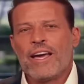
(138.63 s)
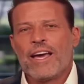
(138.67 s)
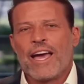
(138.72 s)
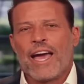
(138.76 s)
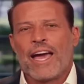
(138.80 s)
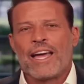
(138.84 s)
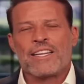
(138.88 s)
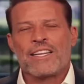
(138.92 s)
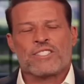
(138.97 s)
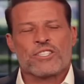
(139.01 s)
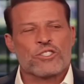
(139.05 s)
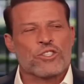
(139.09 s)

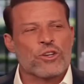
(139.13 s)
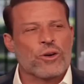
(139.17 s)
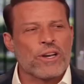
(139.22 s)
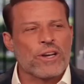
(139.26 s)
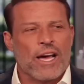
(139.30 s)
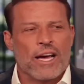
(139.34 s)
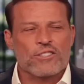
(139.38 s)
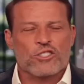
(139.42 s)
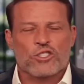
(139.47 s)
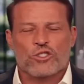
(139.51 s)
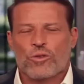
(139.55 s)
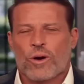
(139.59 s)
And he said, Tony,
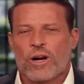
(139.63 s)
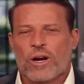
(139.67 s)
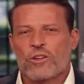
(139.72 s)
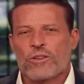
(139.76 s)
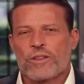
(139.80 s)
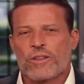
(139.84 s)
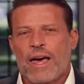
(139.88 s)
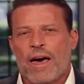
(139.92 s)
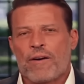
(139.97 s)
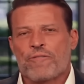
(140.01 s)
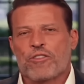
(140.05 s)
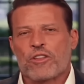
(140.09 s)
I
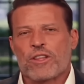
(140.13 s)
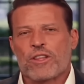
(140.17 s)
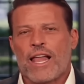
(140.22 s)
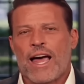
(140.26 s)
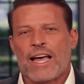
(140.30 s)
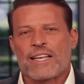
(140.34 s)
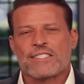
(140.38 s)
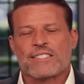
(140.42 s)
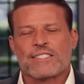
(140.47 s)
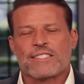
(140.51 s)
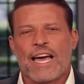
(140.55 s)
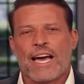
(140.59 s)
struggled that for the
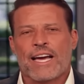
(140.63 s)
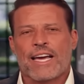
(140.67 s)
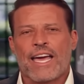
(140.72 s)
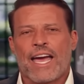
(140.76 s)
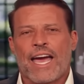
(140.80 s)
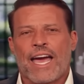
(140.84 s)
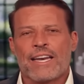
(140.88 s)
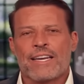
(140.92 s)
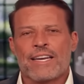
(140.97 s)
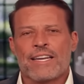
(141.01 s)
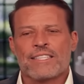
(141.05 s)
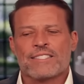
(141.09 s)
last
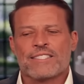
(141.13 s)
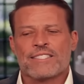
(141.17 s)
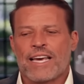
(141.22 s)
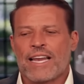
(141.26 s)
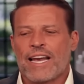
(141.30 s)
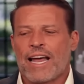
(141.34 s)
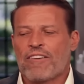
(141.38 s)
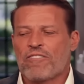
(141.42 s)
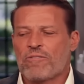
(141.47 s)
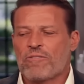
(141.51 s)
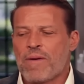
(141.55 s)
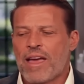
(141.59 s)
decade. And he said,
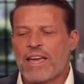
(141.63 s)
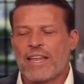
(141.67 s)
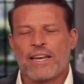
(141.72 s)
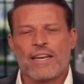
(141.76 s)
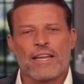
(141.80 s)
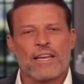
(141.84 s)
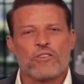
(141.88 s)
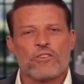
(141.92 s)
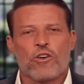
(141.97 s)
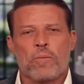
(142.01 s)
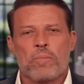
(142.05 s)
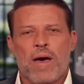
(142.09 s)
I've made it
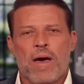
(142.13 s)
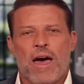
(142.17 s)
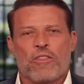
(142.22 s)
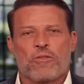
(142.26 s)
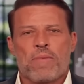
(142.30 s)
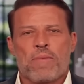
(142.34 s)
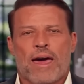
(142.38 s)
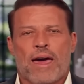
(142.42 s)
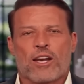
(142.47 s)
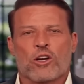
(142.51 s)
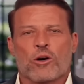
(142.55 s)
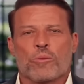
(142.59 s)
into a
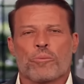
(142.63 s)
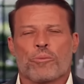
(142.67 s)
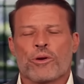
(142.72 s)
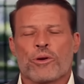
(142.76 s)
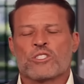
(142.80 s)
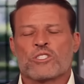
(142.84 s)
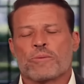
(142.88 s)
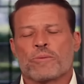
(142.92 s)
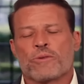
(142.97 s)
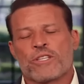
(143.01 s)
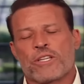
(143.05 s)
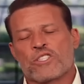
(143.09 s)
mathematical
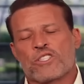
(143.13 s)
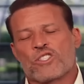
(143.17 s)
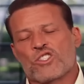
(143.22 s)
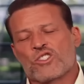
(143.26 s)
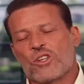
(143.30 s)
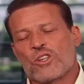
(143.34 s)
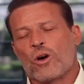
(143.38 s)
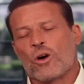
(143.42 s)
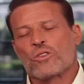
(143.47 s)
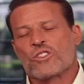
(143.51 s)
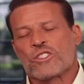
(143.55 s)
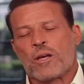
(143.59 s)
principle that's
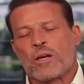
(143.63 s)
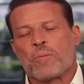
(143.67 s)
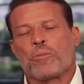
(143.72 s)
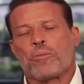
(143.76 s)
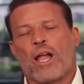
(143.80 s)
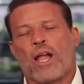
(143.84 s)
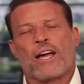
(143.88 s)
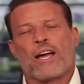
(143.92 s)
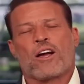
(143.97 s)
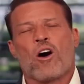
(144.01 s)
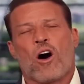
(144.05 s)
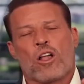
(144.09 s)
so
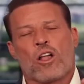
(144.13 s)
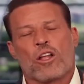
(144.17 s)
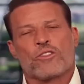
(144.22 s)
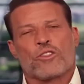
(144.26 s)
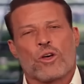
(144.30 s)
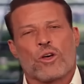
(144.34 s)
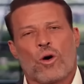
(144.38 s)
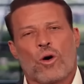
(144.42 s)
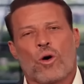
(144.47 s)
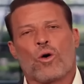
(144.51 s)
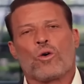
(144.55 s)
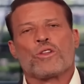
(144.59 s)
simple. I call it
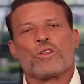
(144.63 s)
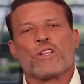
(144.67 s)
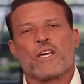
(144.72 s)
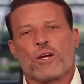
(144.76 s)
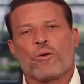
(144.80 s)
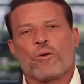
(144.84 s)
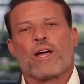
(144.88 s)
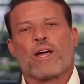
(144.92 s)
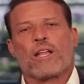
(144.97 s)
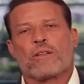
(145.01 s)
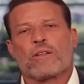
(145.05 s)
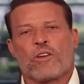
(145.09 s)
the holy
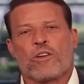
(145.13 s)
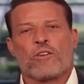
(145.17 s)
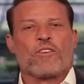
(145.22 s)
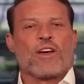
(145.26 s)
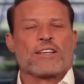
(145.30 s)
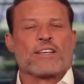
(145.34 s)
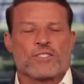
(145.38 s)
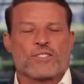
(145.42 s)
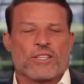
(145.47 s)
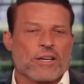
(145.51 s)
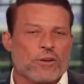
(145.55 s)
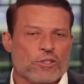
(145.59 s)
grail of
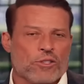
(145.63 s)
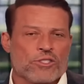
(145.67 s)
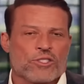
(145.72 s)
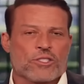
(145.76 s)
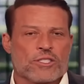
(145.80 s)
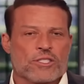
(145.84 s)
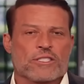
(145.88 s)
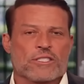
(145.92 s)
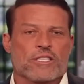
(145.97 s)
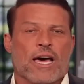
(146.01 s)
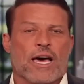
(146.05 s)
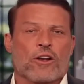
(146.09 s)
investing, which
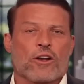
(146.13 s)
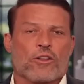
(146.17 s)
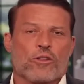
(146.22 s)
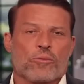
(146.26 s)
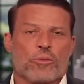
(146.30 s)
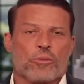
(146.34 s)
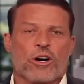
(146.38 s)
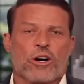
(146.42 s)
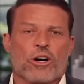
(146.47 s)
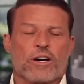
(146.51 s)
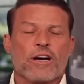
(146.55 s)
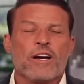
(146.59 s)
is the title of the
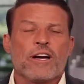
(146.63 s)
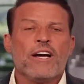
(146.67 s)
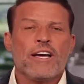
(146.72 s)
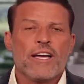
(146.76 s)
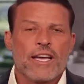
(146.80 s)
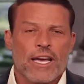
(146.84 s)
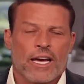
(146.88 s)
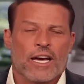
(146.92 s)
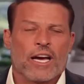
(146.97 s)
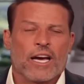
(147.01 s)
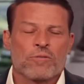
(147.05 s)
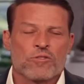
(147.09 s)
book.
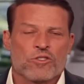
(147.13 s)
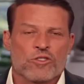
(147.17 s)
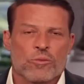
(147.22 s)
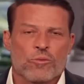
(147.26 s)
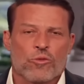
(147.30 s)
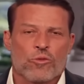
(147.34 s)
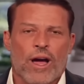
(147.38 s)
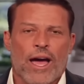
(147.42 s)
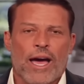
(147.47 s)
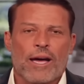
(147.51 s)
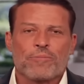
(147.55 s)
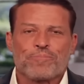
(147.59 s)
It comes
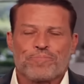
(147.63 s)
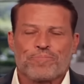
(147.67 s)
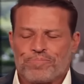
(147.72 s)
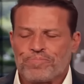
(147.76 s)
from Ray.